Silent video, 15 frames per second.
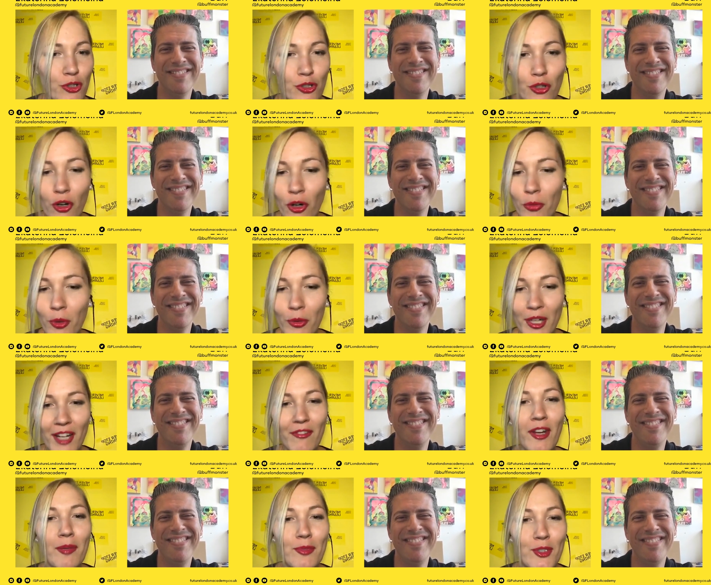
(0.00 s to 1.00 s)
Speaker 1: job or whatever
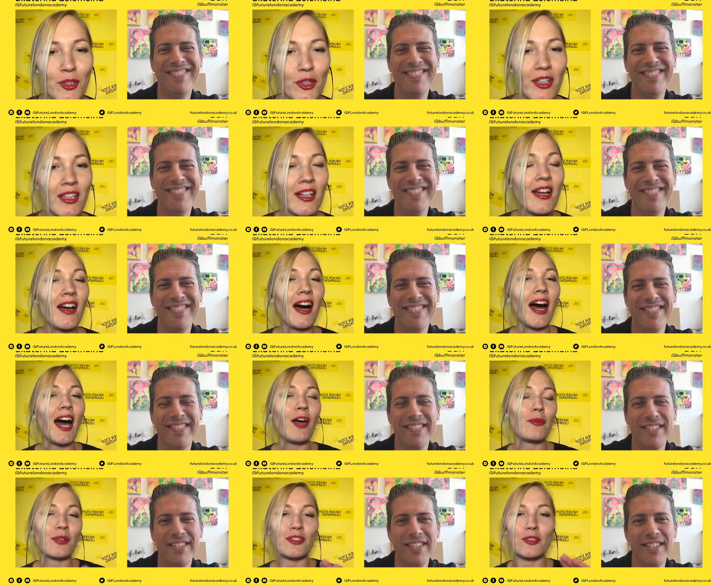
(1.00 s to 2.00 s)
I'm doing, I
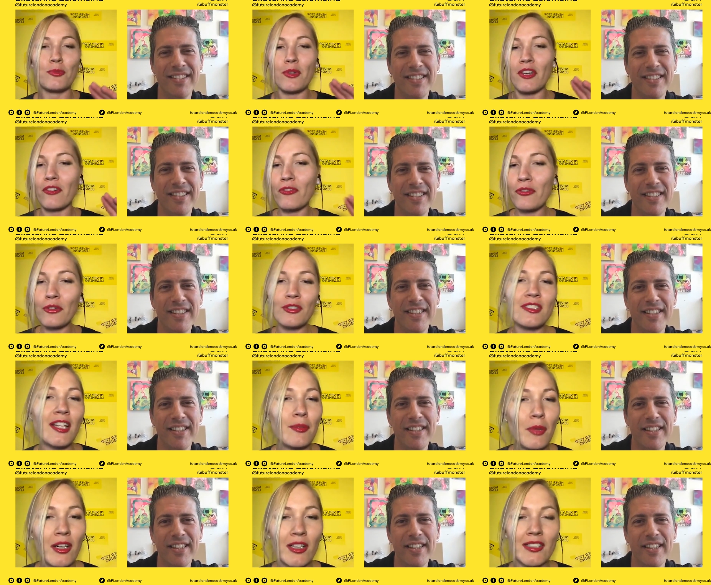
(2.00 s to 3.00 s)
want to be a
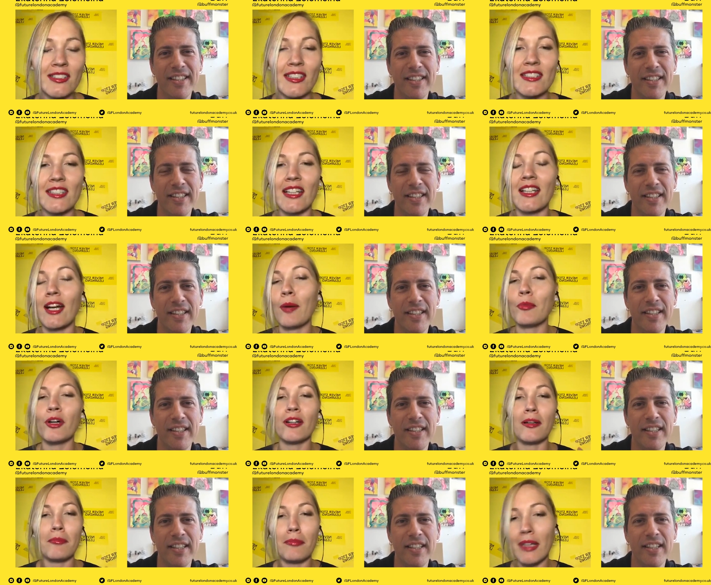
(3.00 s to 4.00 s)
full-time artist and I'm going
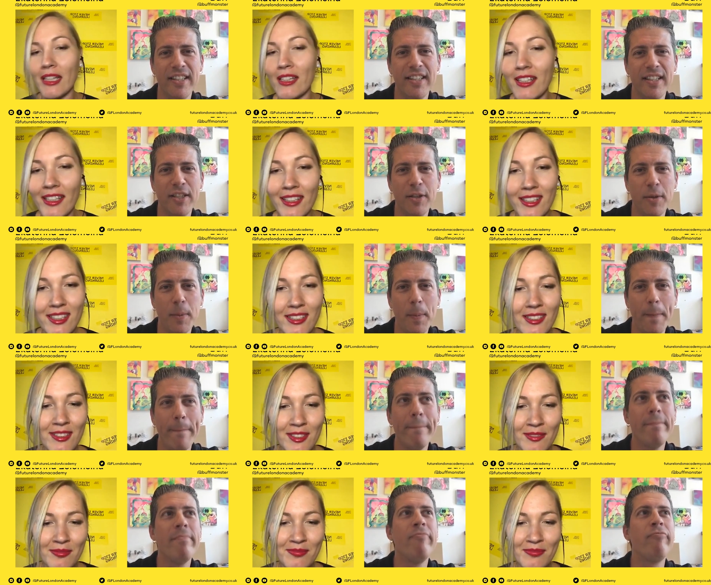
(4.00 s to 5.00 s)
to make it?
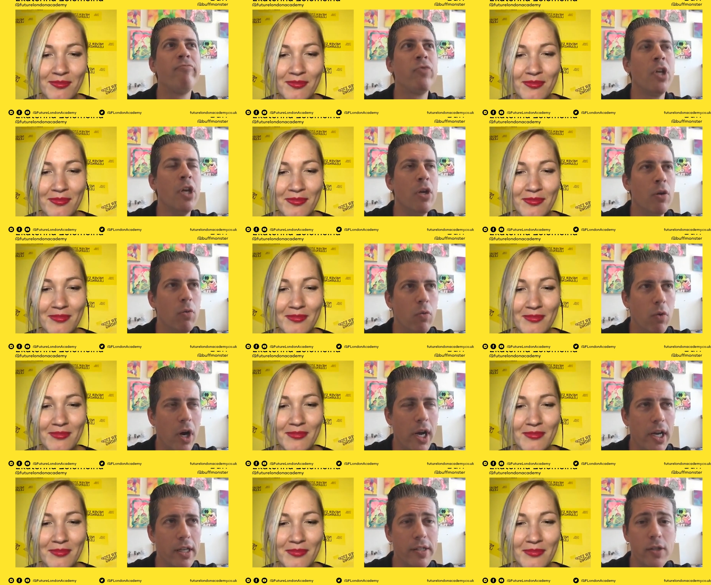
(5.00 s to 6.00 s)

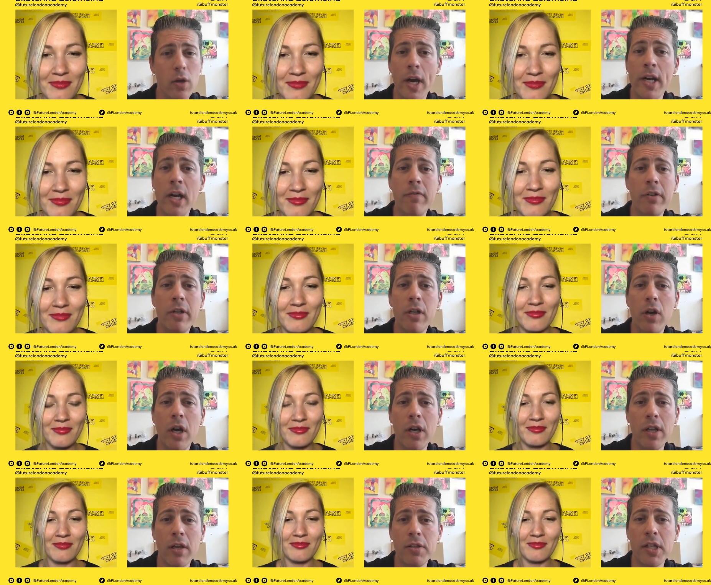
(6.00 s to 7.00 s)
Speaker 2: Right. So I never knew
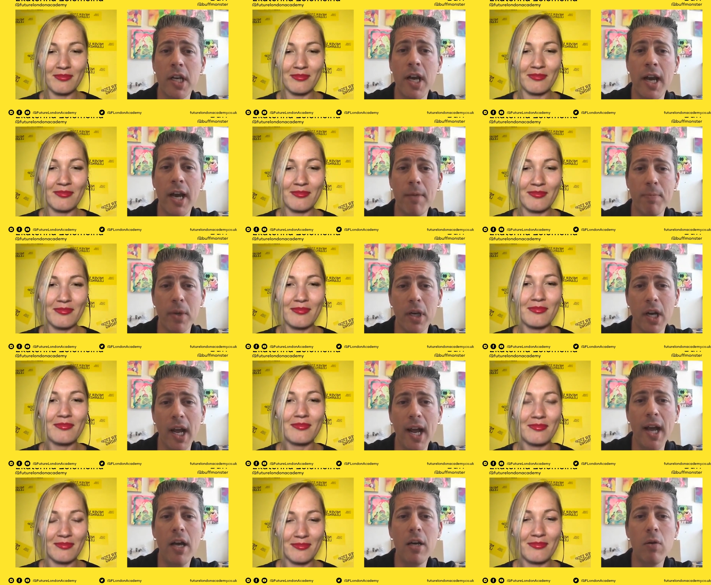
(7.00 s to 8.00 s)
how that was going to happen.
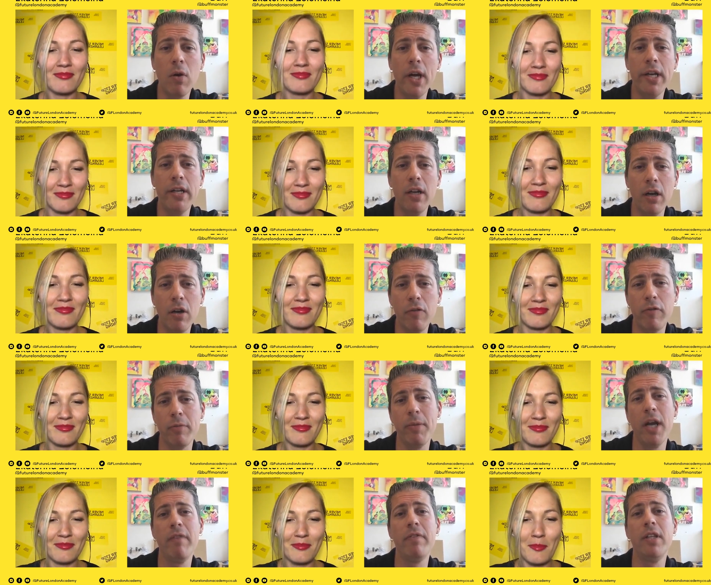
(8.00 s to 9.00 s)
How do I go
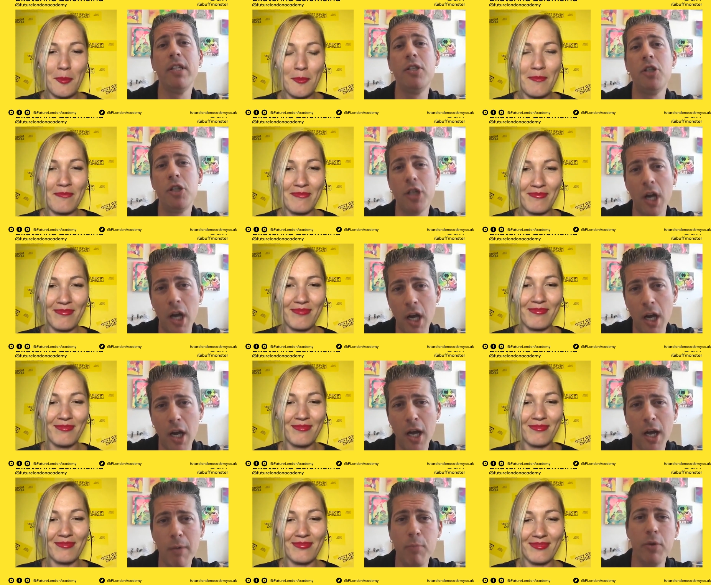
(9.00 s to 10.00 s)
from having this
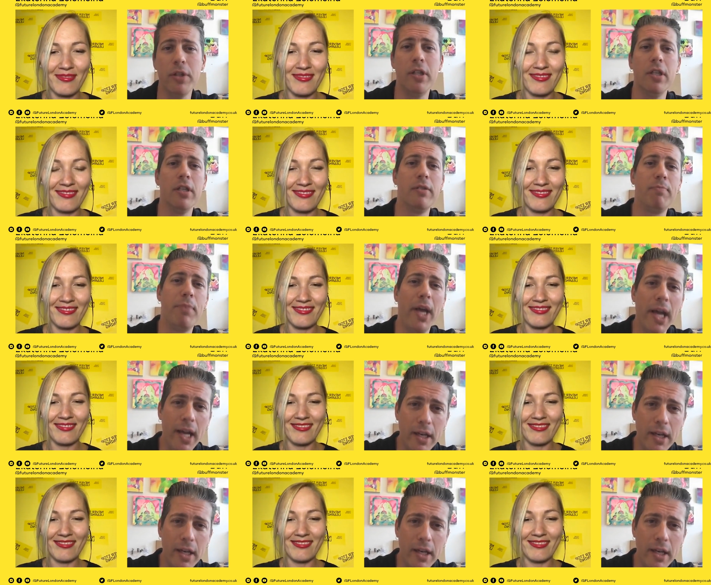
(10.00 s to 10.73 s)
job with this